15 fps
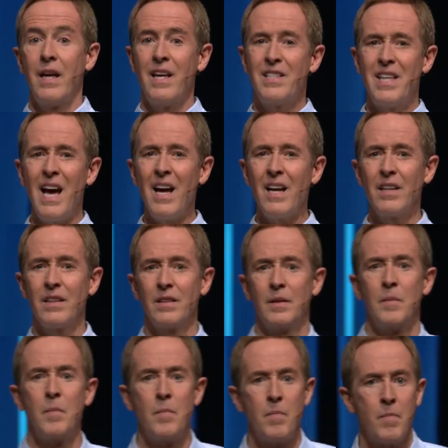Is that
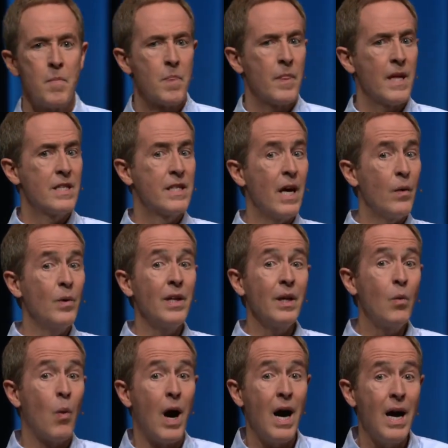really
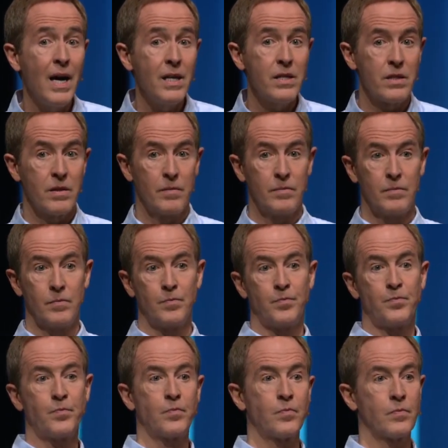wise?
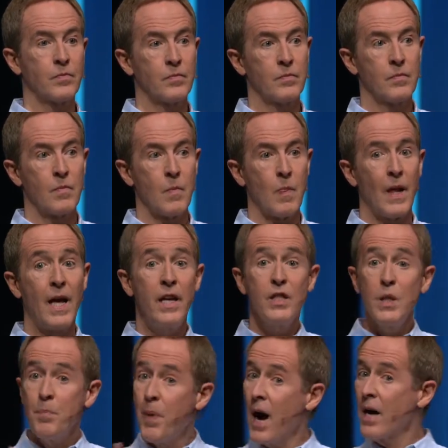And
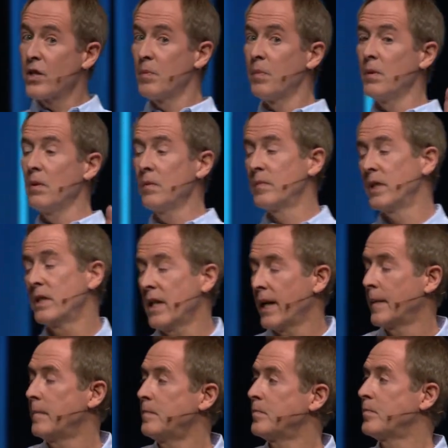is it possible, just
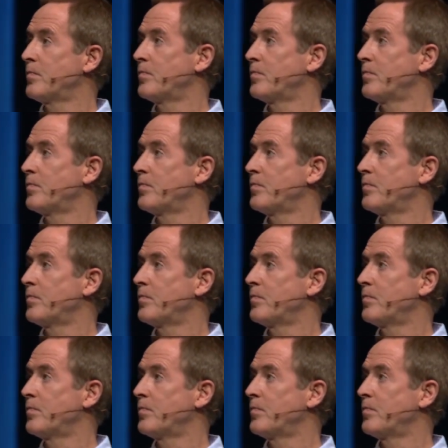saying,